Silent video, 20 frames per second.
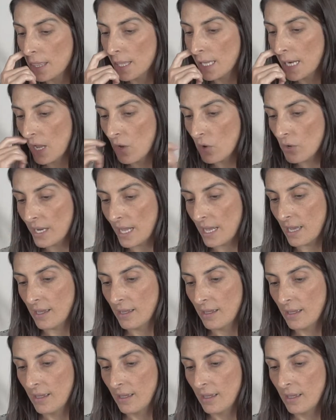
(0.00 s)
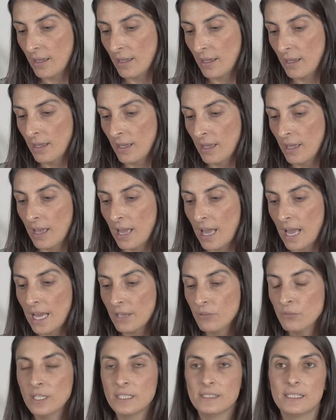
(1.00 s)
this could be useful for
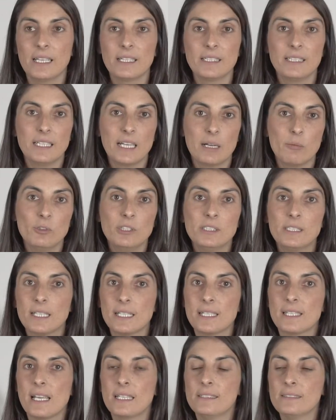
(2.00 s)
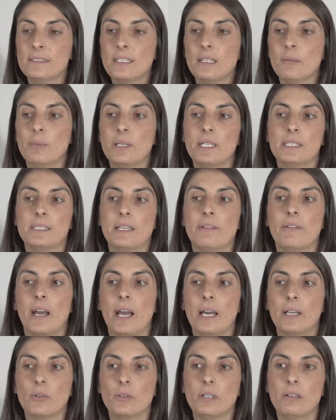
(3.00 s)
you or not.
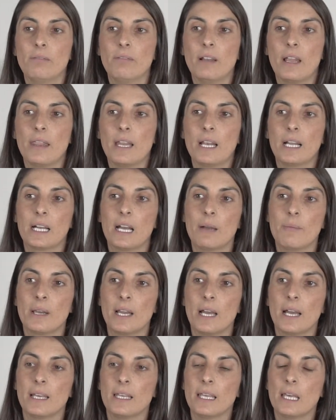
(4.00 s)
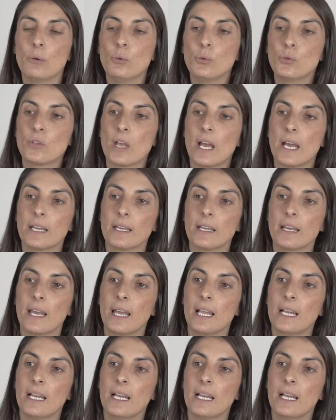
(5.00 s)
Now, there is an interesting technique